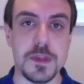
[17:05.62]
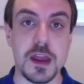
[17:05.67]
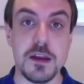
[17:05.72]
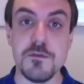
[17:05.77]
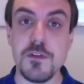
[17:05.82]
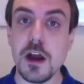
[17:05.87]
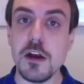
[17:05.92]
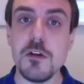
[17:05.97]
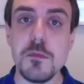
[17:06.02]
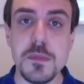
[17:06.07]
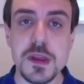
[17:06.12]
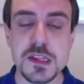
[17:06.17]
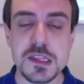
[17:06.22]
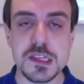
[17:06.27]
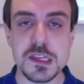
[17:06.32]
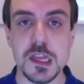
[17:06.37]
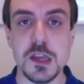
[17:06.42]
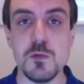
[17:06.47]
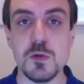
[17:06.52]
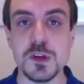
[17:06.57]

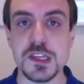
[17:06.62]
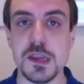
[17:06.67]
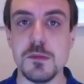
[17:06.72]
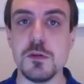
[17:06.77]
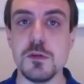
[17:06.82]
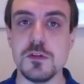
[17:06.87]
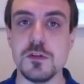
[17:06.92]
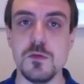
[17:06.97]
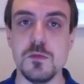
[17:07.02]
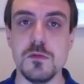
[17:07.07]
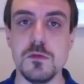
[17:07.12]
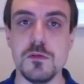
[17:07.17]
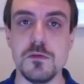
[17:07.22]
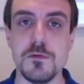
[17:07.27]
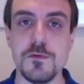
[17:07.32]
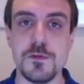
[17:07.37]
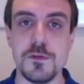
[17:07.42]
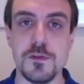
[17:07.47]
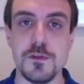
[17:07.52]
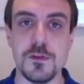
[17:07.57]
environments, it was able to
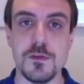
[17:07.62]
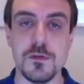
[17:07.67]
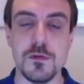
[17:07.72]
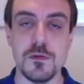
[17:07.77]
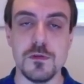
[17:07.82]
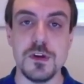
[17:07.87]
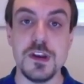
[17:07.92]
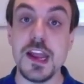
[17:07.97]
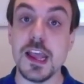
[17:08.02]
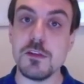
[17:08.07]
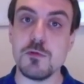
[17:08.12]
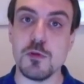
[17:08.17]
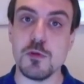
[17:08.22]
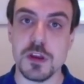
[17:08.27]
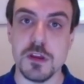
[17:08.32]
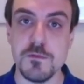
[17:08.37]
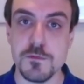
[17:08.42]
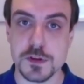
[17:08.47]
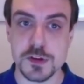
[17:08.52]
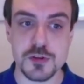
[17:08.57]
move through
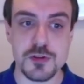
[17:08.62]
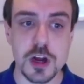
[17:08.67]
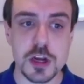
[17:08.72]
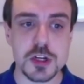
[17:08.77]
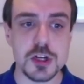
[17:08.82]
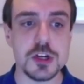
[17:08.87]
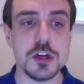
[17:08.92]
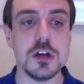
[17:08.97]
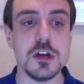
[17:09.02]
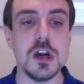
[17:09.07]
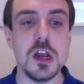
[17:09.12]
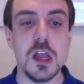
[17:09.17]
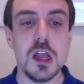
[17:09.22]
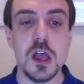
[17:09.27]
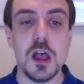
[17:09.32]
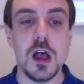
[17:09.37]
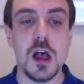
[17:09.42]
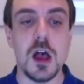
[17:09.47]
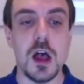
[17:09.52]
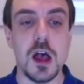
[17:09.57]
network infrastructure,
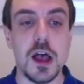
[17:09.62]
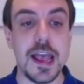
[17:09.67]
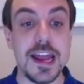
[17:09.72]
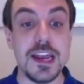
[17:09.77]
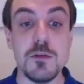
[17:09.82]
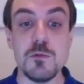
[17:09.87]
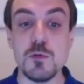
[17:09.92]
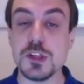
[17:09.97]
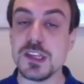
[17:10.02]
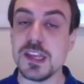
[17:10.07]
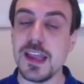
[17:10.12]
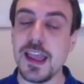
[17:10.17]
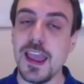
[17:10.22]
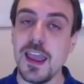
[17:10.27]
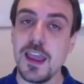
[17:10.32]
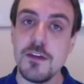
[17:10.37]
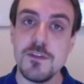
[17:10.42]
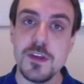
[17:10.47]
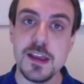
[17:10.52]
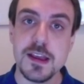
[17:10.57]
and it was
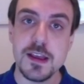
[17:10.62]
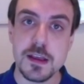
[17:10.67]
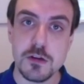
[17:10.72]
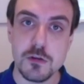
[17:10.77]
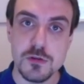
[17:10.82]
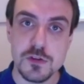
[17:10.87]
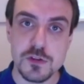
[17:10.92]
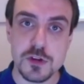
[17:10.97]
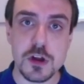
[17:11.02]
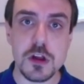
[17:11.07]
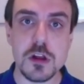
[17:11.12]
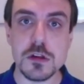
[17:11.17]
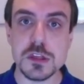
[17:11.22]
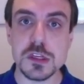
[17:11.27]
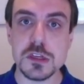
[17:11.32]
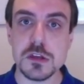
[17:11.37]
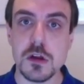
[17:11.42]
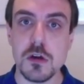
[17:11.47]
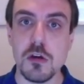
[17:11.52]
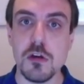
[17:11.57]
having
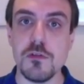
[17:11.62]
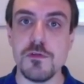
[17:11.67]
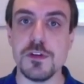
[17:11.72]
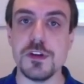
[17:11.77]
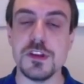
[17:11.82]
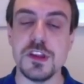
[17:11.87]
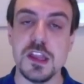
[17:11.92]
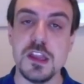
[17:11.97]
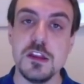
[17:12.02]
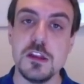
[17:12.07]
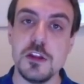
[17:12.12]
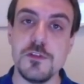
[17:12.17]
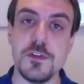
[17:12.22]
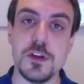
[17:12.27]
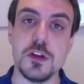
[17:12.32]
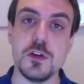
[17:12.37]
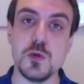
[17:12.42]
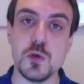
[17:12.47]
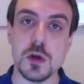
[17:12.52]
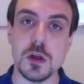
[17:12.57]
controls over the
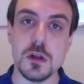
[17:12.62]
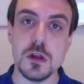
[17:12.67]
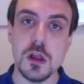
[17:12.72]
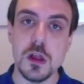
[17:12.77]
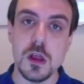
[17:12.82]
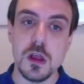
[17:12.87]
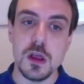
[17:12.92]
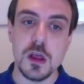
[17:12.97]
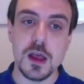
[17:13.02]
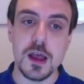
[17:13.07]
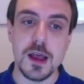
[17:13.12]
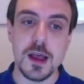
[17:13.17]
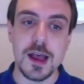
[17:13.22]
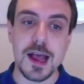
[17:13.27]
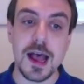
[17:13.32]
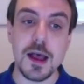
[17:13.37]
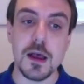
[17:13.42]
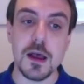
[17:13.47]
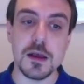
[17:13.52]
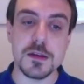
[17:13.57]
individual
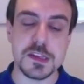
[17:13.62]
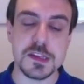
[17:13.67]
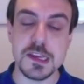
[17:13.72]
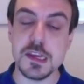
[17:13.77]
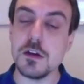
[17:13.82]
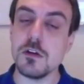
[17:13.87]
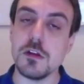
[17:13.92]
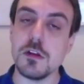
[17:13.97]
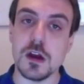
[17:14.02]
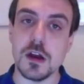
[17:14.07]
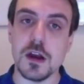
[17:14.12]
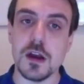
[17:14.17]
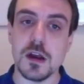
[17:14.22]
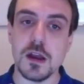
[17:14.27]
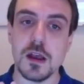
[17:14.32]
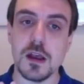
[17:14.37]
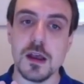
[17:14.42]
singular